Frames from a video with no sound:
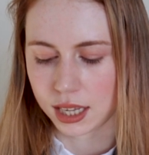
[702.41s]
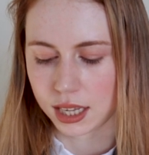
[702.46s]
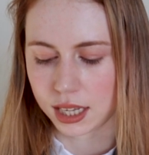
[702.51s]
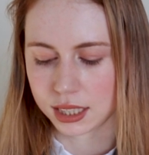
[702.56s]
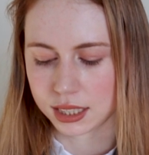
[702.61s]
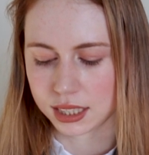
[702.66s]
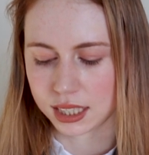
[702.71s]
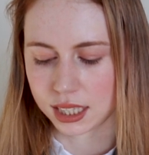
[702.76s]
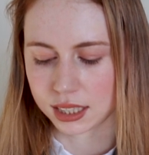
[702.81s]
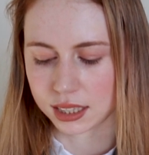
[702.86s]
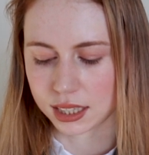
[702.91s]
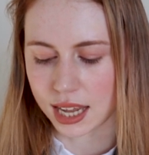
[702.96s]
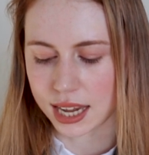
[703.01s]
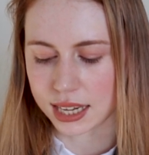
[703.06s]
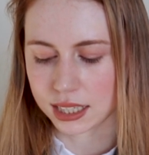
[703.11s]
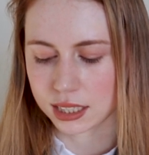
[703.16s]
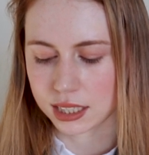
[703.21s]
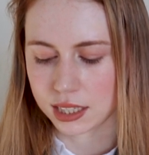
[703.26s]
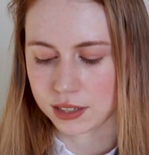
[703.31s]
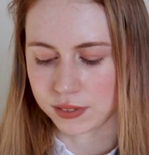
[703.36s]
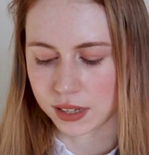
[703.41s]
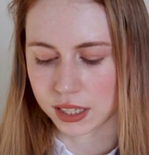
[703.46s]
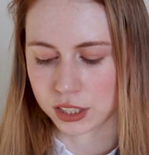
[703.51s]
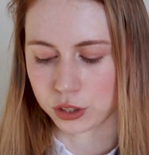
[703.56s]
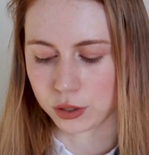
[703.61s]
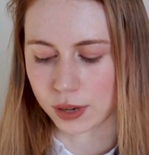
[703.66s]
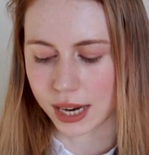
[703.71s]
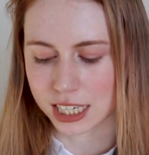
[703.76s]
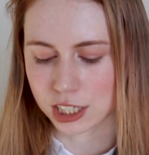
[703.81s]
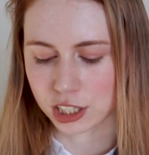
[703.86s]
In the unlikely event
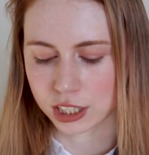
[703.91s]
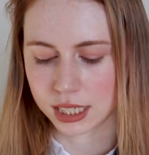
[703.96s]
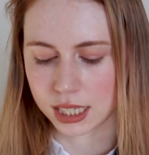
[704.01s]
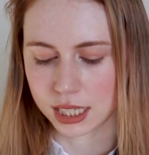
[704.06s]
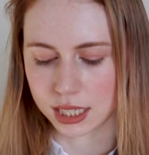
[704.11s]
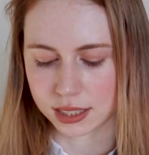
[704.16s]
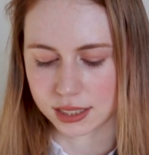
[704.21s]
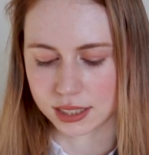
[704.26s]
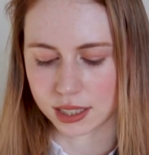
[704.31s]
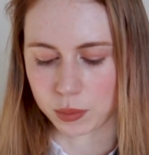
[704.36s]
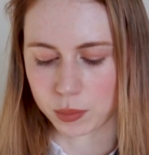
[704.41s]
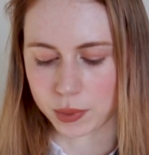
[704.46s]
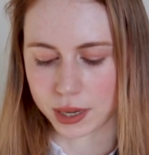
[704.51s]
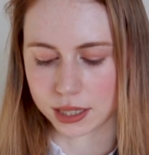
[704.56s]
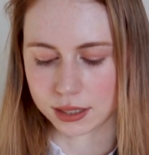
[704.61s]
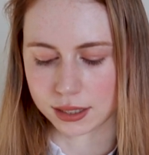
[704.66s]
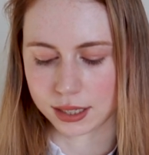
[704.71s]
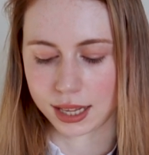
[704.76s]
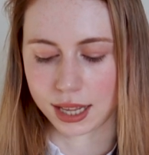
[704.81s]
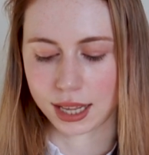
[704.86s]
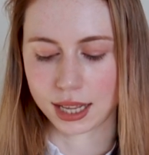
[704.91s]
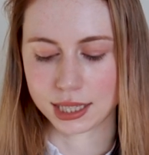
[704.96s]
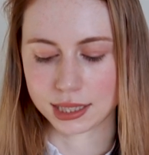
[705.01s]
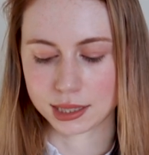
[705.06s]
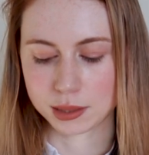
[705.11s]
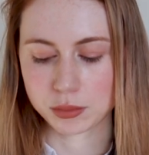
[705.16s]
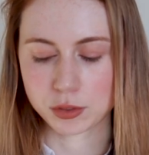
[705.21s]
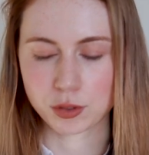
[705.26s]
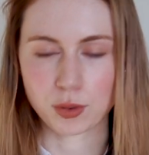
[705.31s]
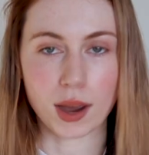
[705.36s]
you actually hit someone,
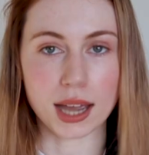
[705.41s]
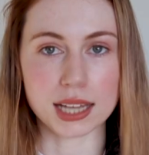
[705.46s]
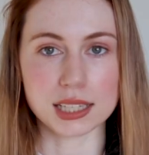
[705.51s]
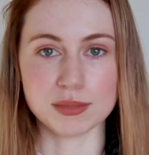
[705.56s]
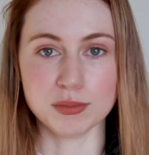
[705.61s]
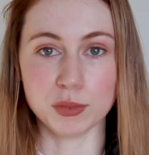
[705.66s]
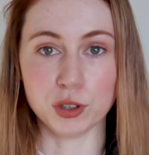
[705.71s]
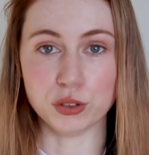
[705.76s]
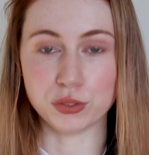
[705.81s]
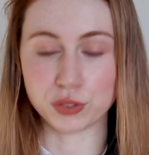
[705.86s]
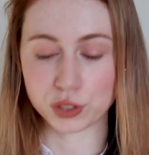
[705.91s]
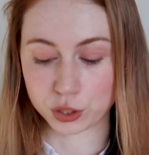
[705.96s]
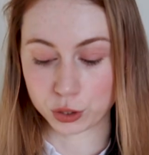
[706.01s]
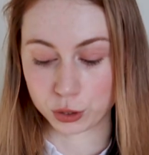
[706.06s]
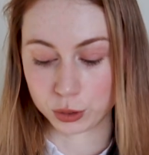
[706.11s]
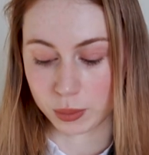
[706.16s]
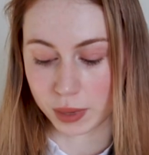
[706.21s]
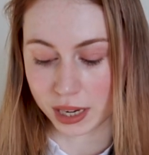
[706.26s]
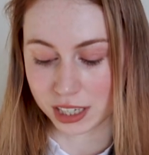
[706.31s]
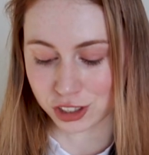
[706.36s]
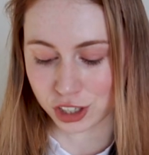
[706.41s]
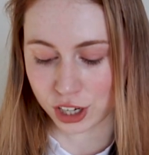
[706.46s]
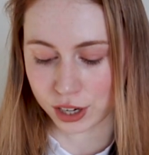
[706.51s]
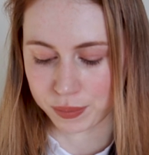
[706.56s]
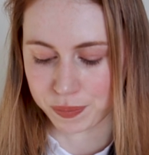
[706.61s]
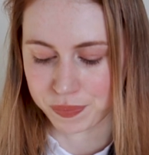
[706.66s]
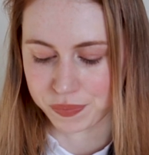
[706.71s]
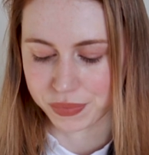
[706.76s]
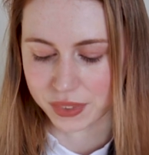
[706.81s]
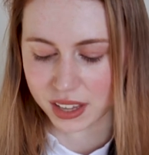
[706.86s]
hit them twice more for good
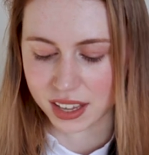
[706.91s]
measure."